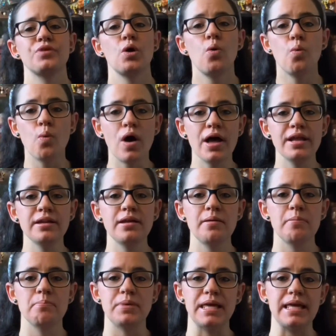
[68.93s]
One
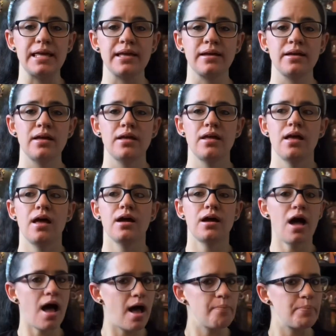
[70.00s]
being
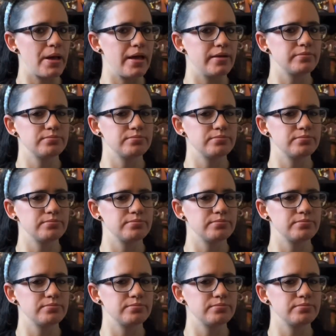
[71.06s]
COPPA.